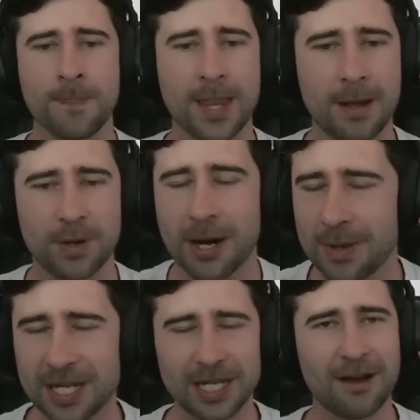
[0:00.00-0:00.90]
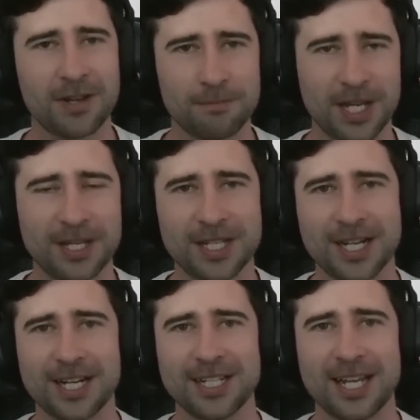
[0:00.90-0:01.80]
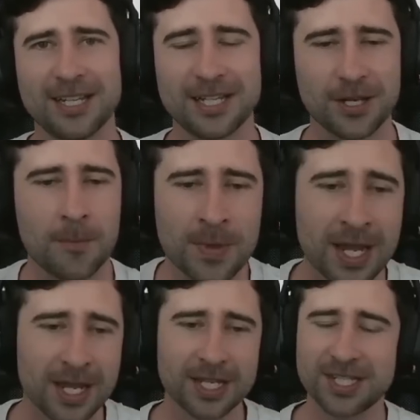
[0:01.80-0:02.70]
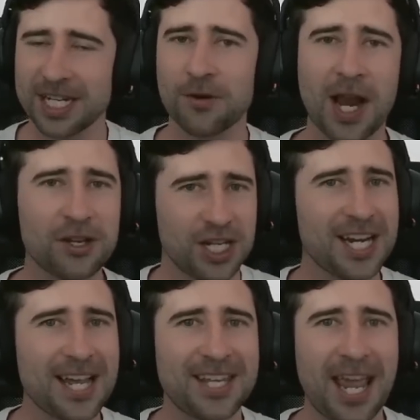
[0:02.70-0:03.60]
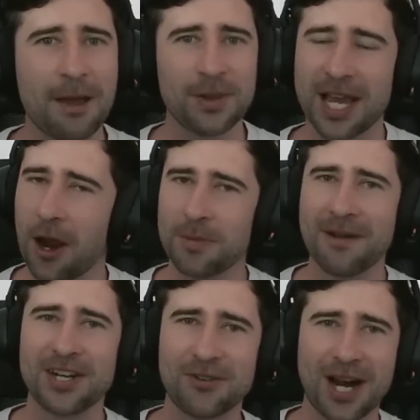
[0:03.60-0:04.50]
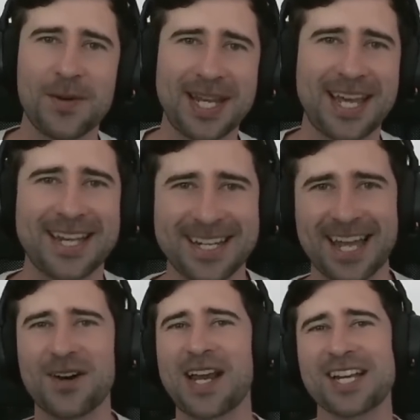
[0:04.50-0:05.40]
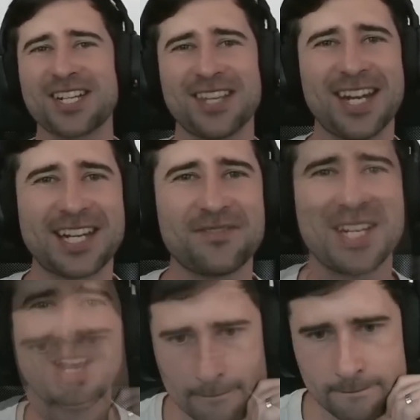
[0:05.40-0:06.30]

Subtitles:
But I've been loving playing the card lately. So stick around, check out the gameplay. Hope you're having a great weekend, and I'll catch you in the next video.